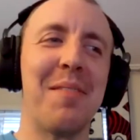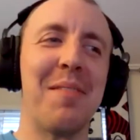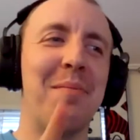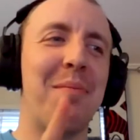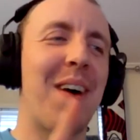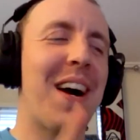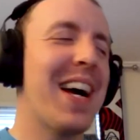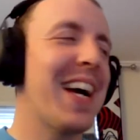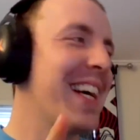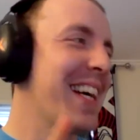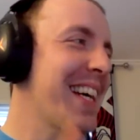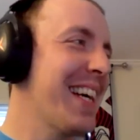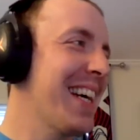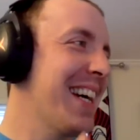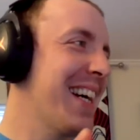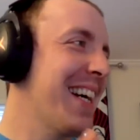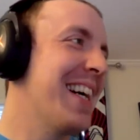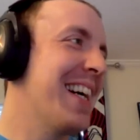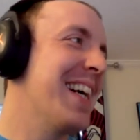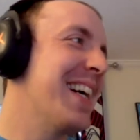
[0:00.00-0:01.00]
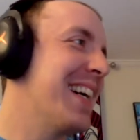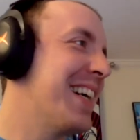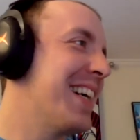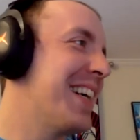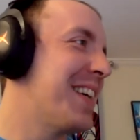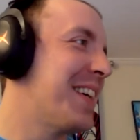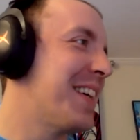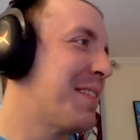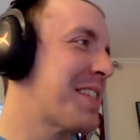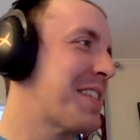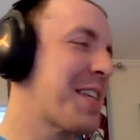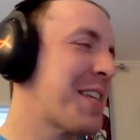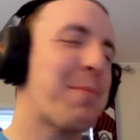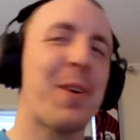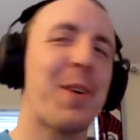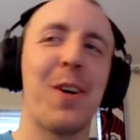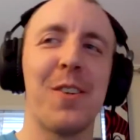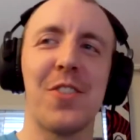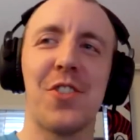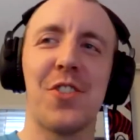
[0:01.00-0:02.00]
my uh,
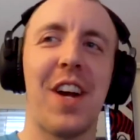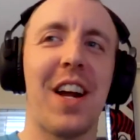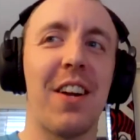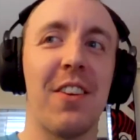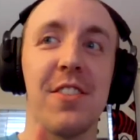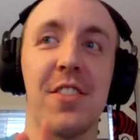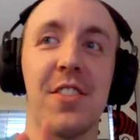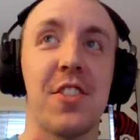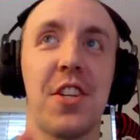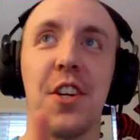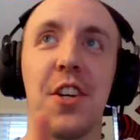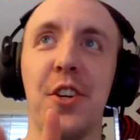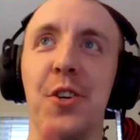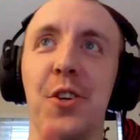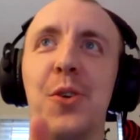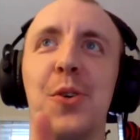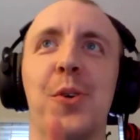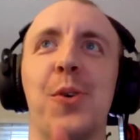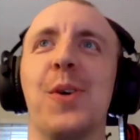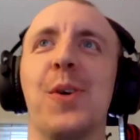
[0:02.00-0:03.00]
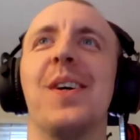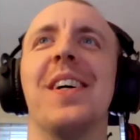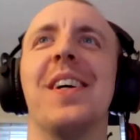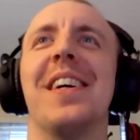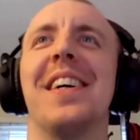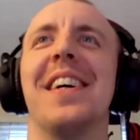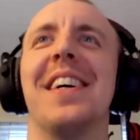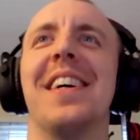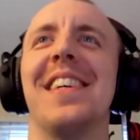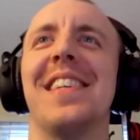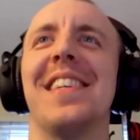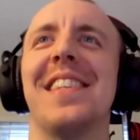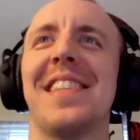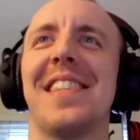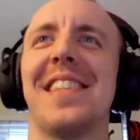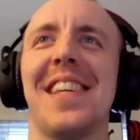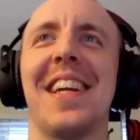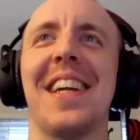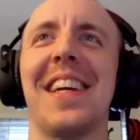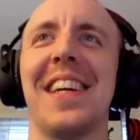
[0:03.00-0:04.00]
zip code straddles two
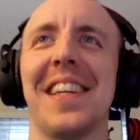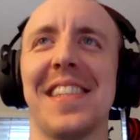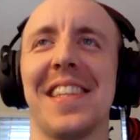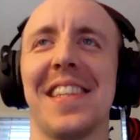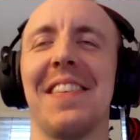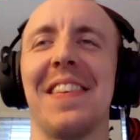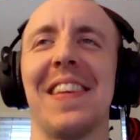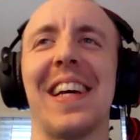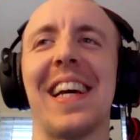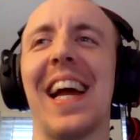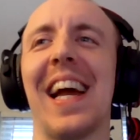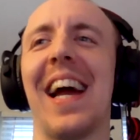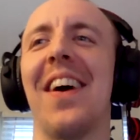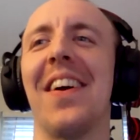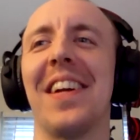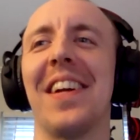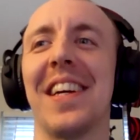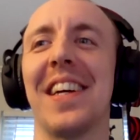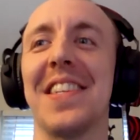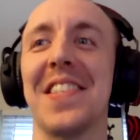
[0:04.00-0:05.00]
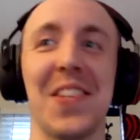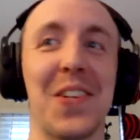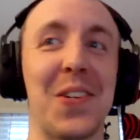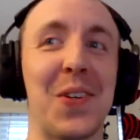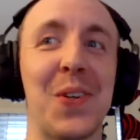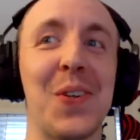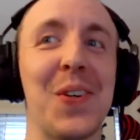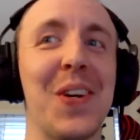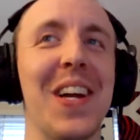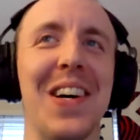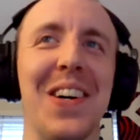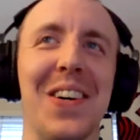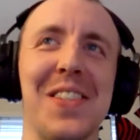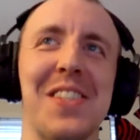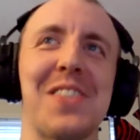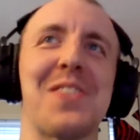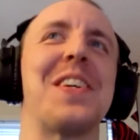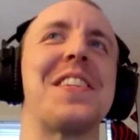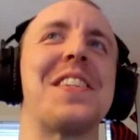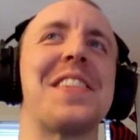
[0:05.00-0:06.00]
cities of the county so who
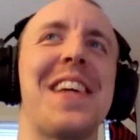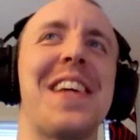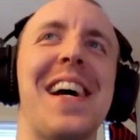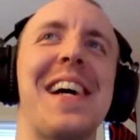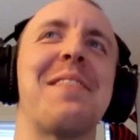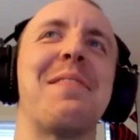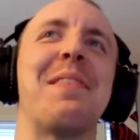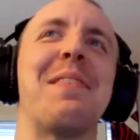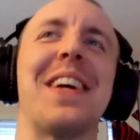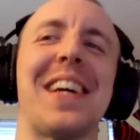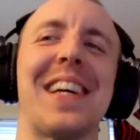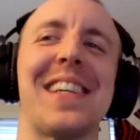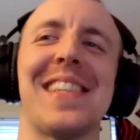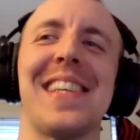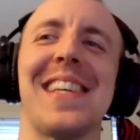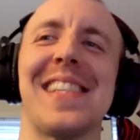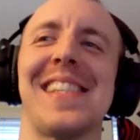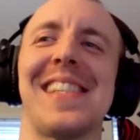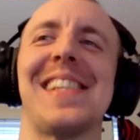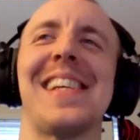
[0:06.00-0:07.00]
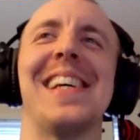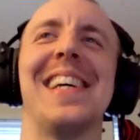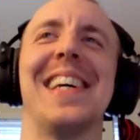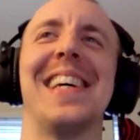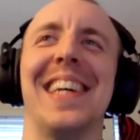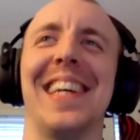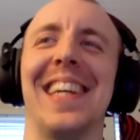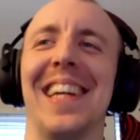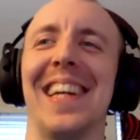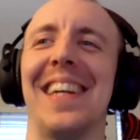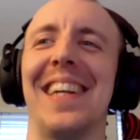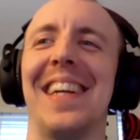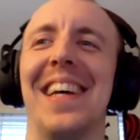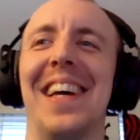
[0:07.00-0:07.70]
knows which i exist in